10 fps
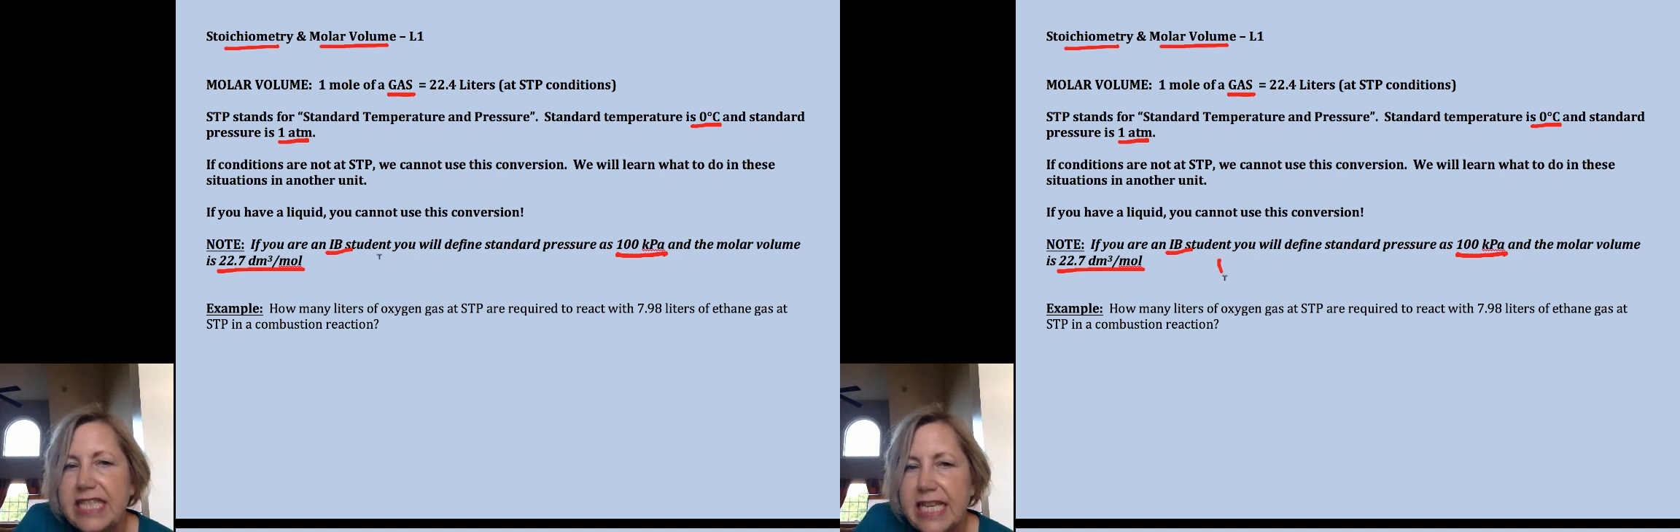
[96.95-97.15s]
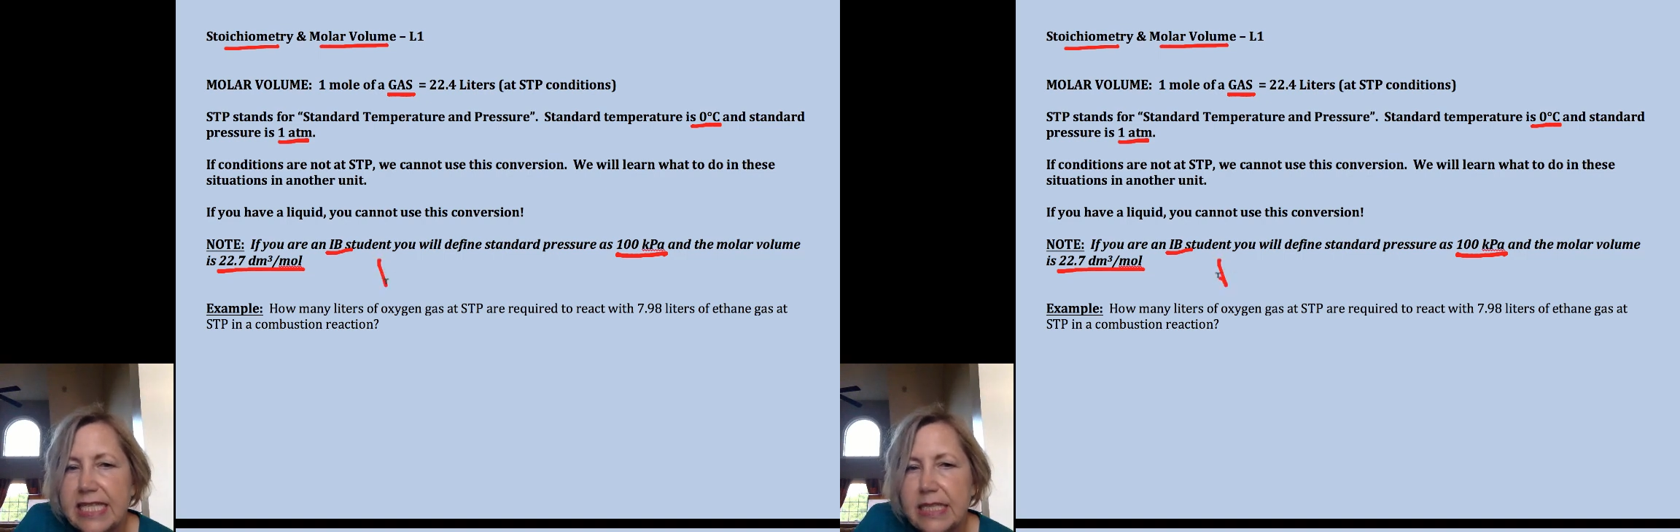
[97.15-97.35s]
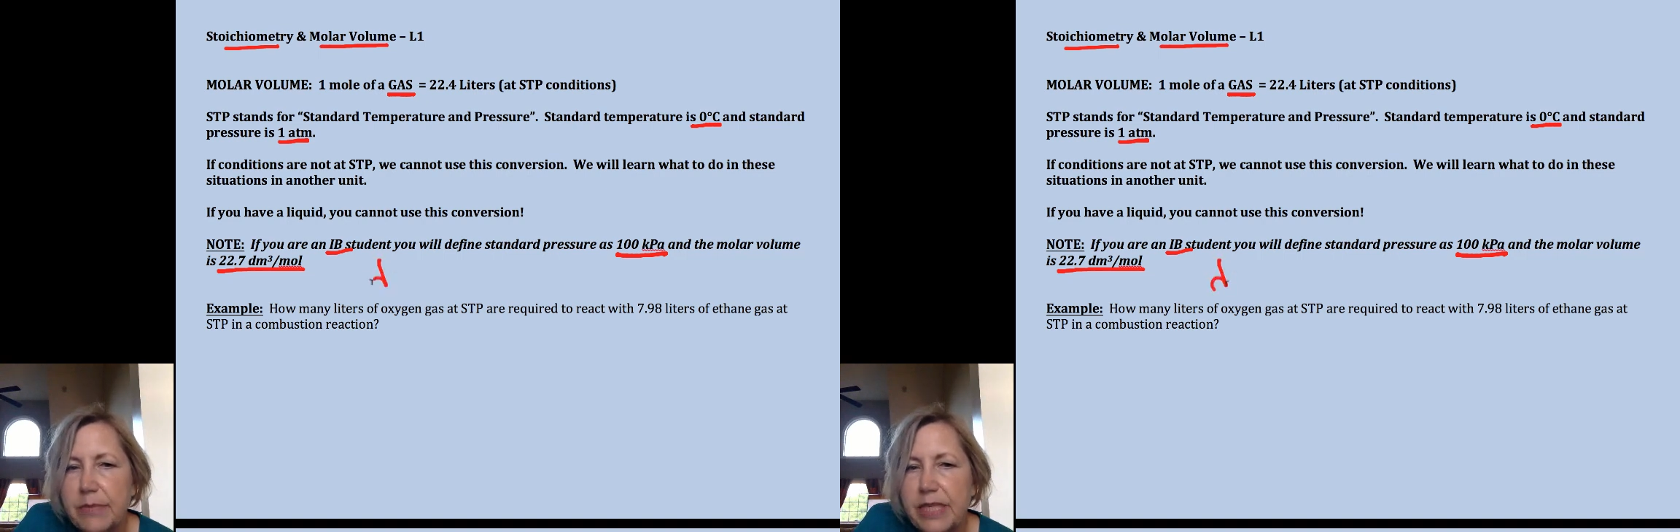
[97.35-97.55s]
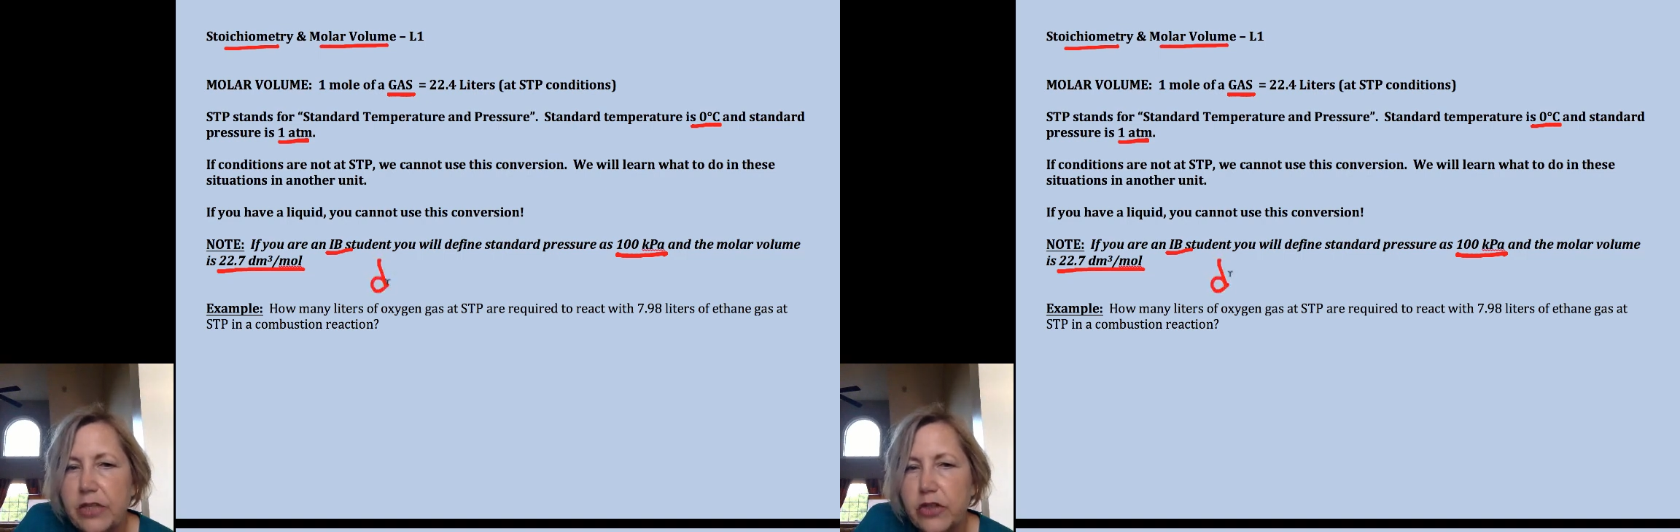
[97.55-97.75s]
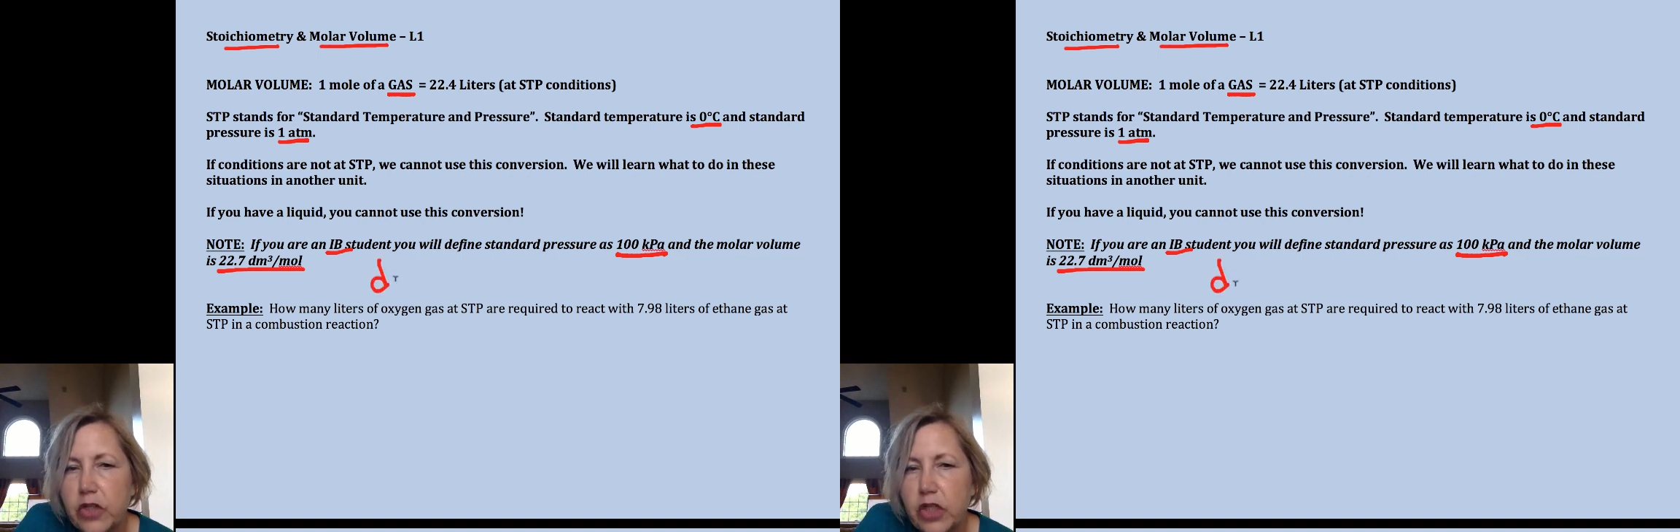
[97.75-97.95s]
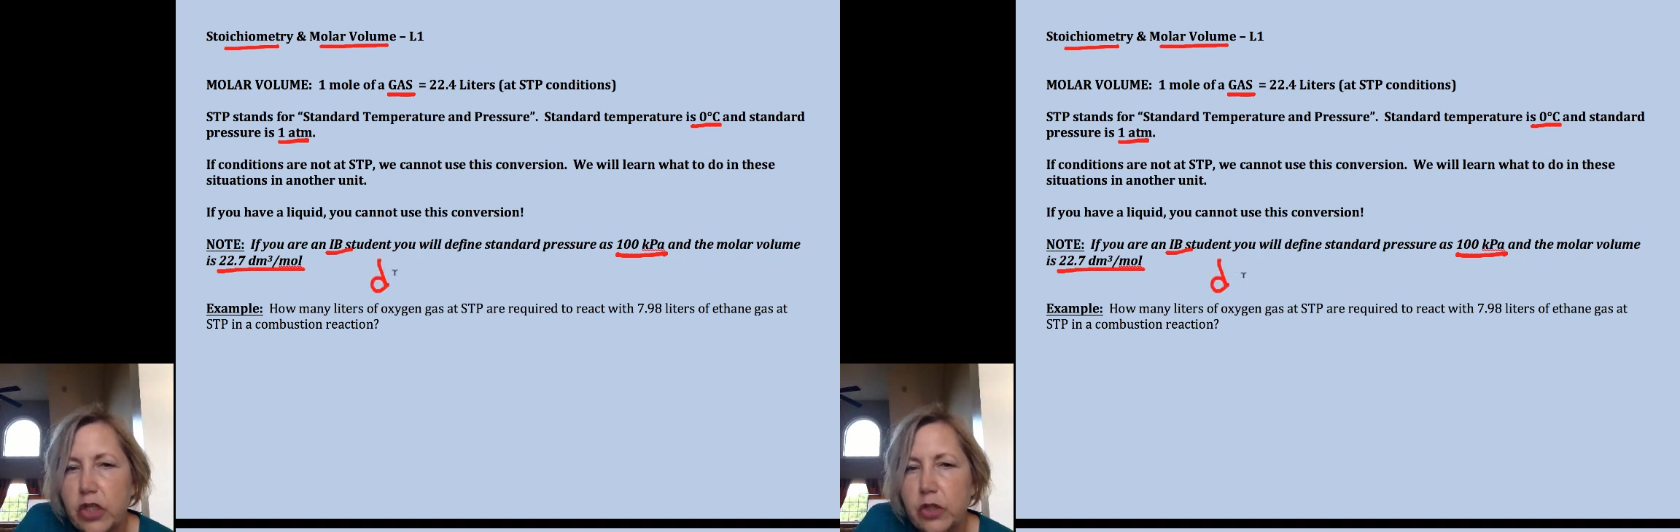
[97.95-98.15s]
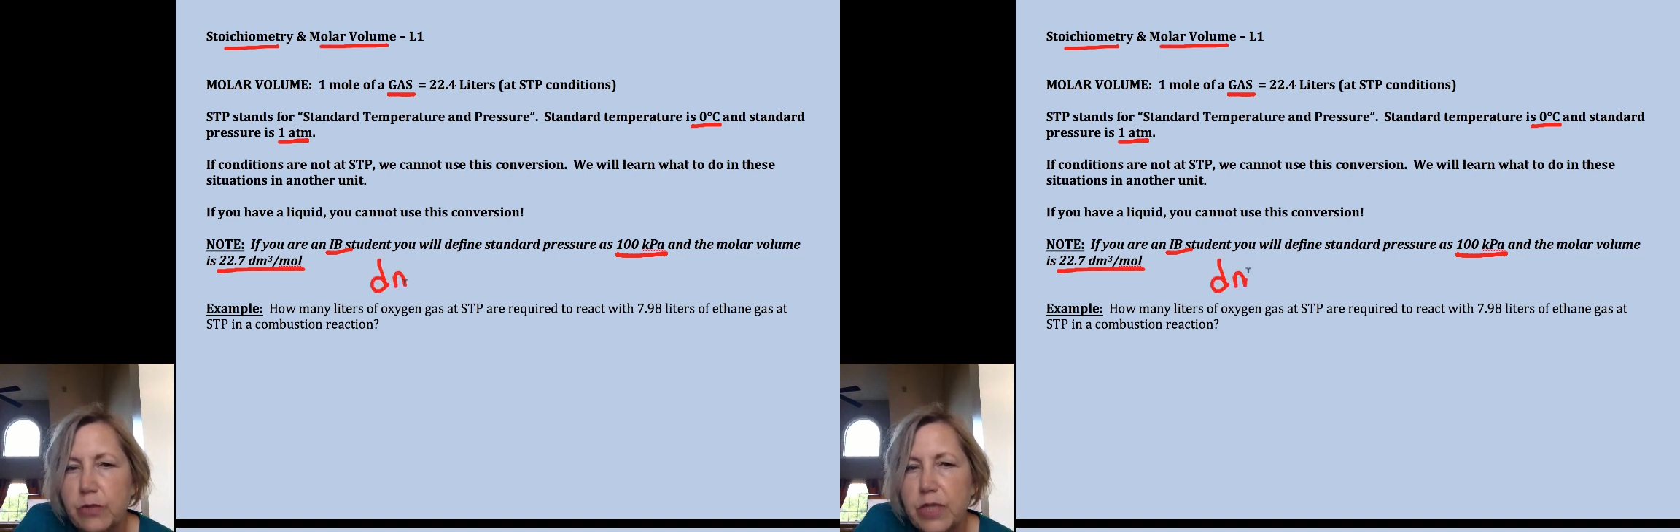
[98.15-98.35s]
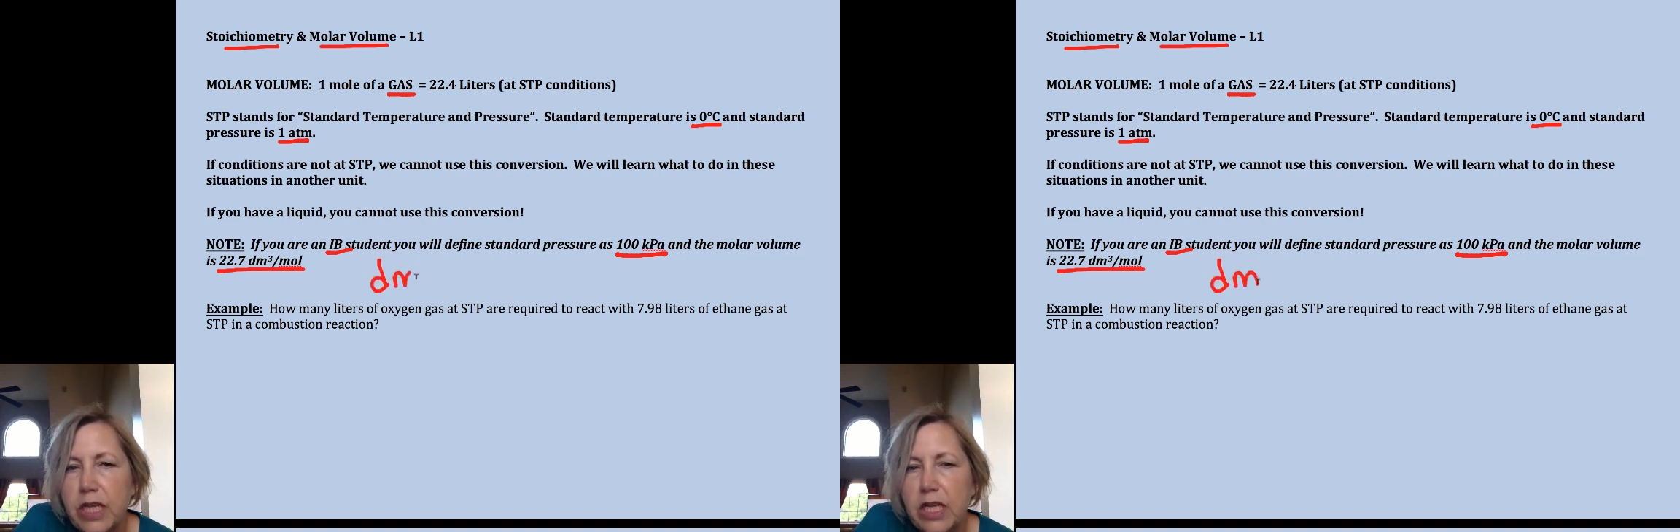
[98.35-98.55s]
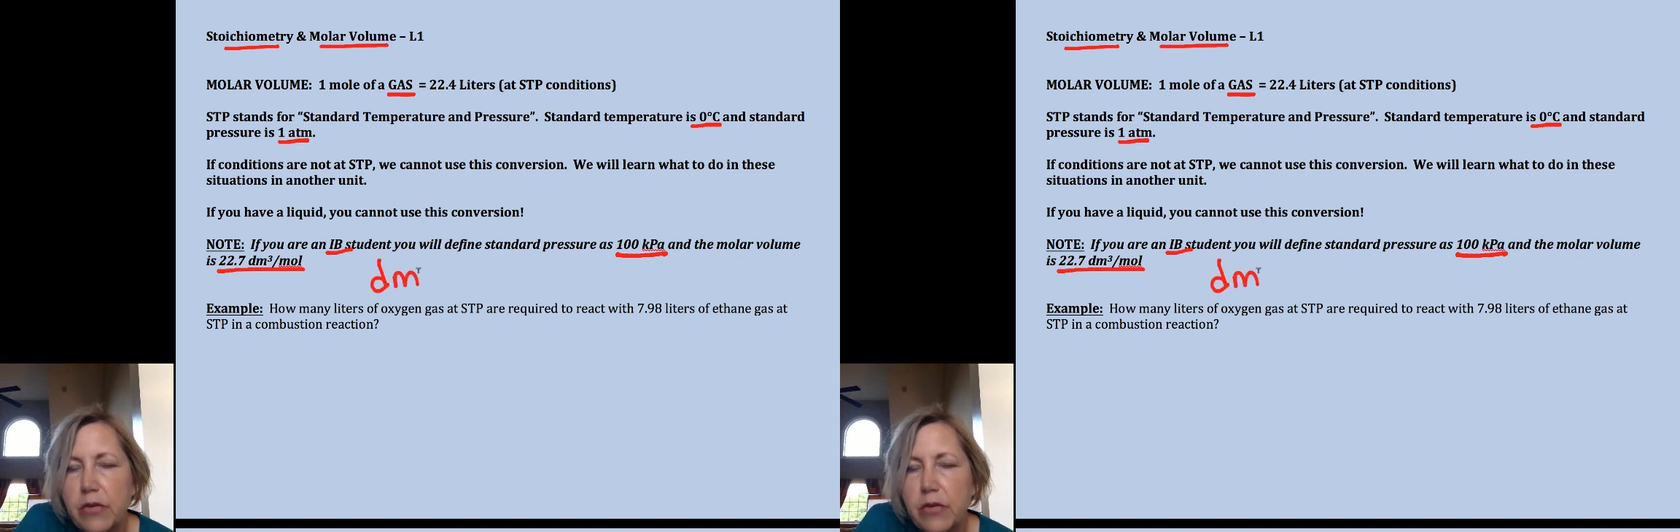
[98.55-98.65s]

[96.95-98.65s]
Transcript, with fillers: decimeters cubed.